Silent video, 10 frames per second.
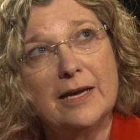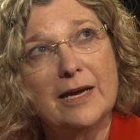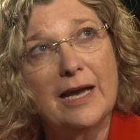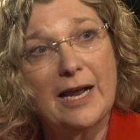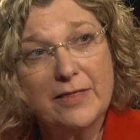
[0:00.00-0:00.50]

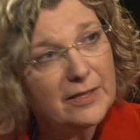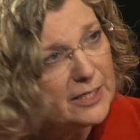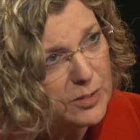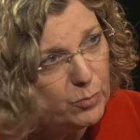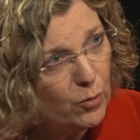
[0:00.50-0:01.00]
And I think
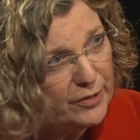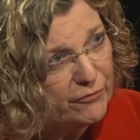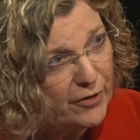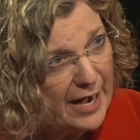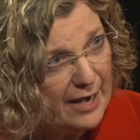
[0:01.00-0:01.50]
that's important
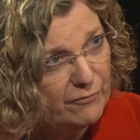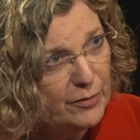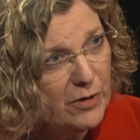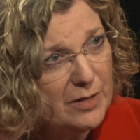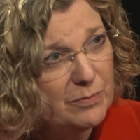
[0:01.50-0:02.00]
for
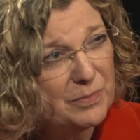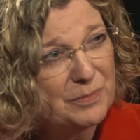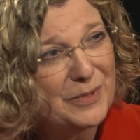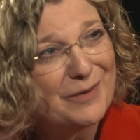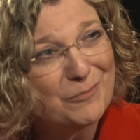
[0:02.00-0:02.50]
everyone,
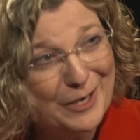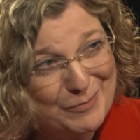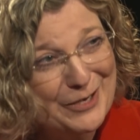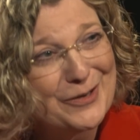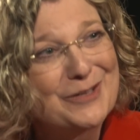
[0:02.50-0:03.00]
but what I'm
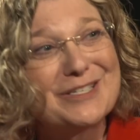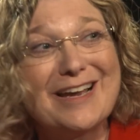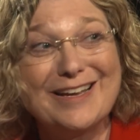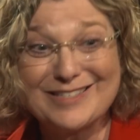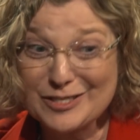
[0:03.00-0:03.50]
hearing you
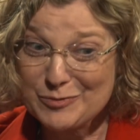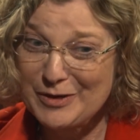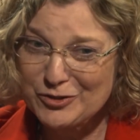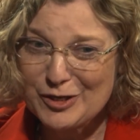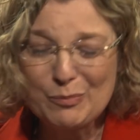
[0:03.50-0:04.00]
say is
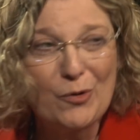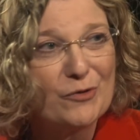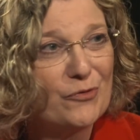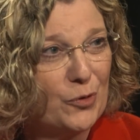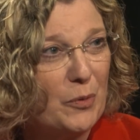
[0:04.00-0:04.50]
especially important
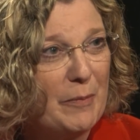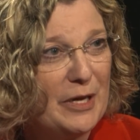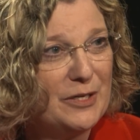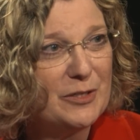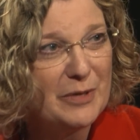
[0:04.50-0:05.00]
for
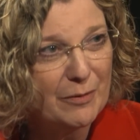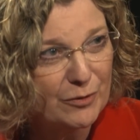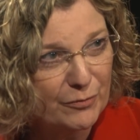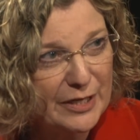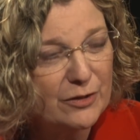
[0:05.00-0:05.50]
women to be able to
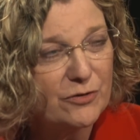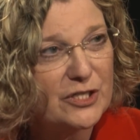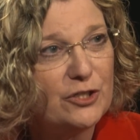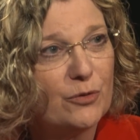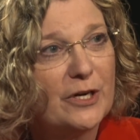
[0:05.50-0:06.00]
read those
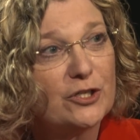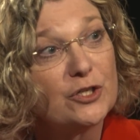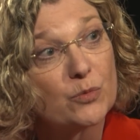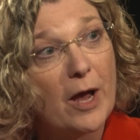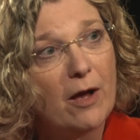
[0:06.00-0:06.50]

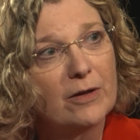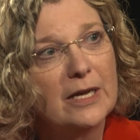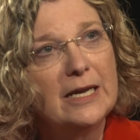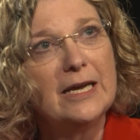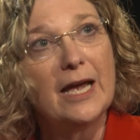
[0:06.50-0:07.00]
situations well
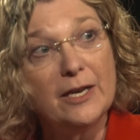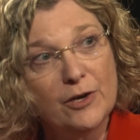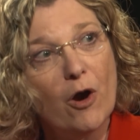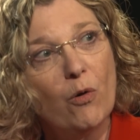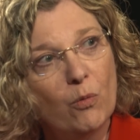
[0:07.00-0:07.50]
and
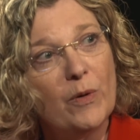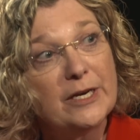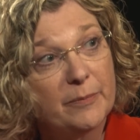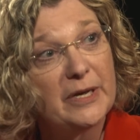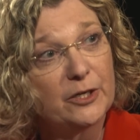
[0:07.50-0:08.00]
know when
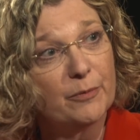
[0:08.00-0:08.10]
to pick your